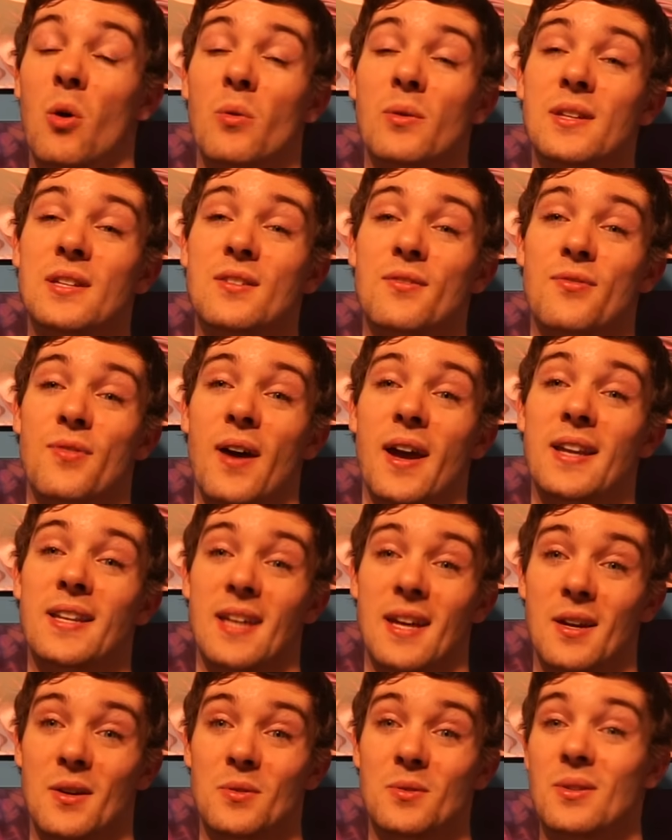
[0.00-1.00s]
only to find
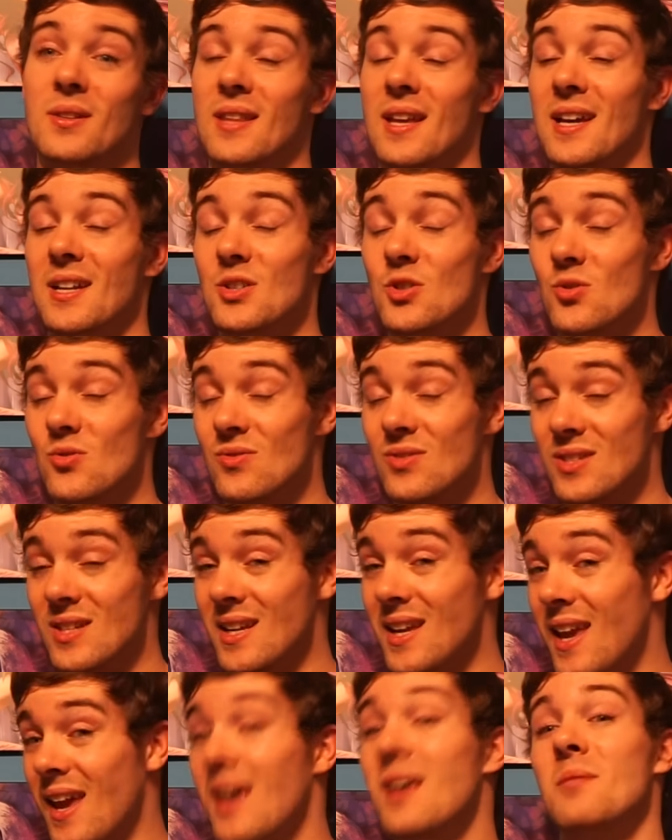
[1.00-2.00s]
out that she
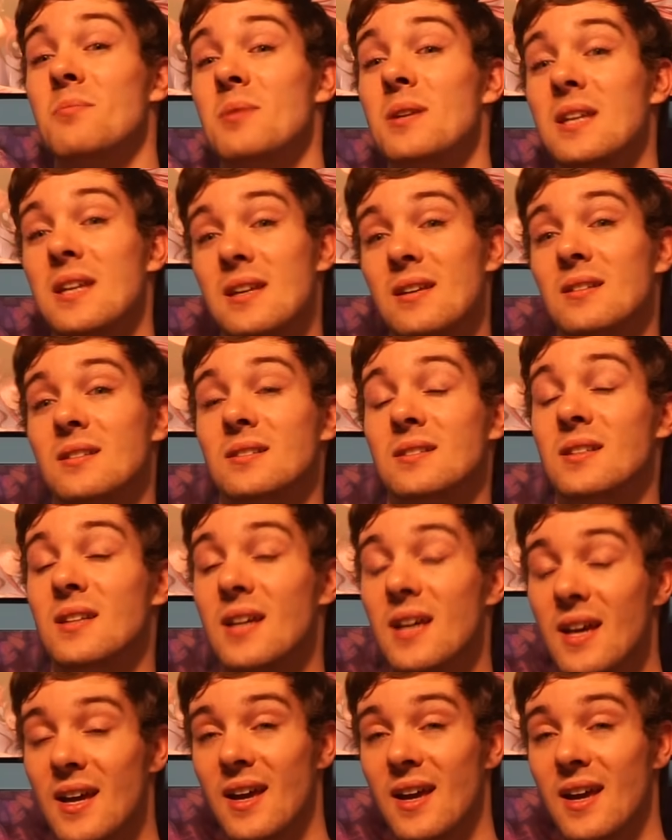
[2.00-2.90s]
can't be killed,